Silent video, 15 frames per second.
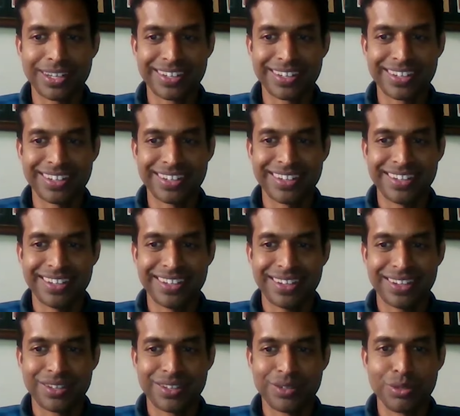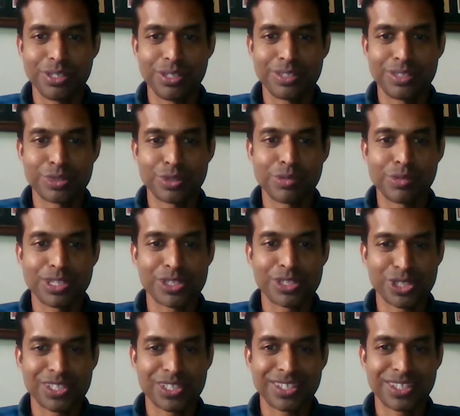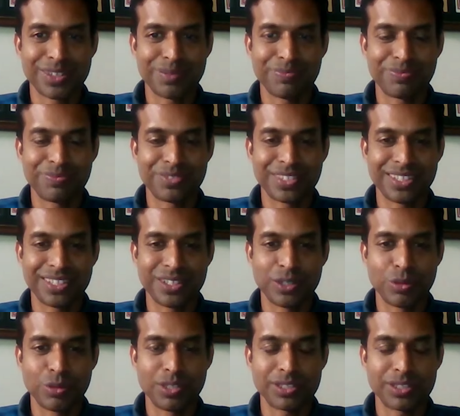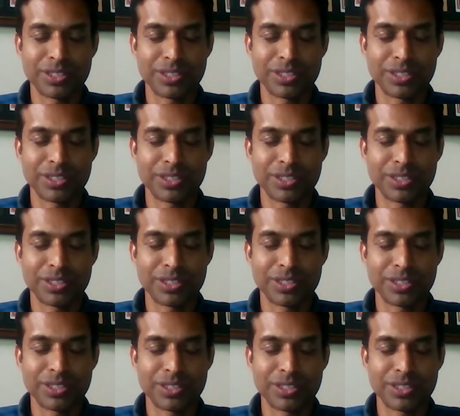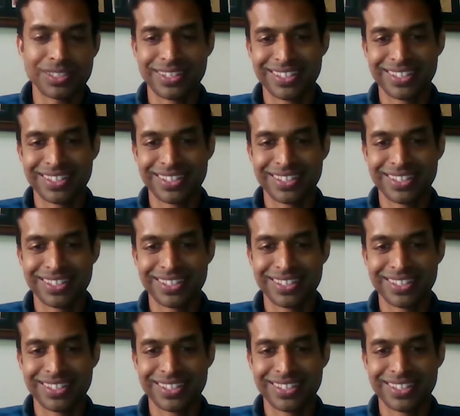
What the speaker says: you are doing so much in the US, and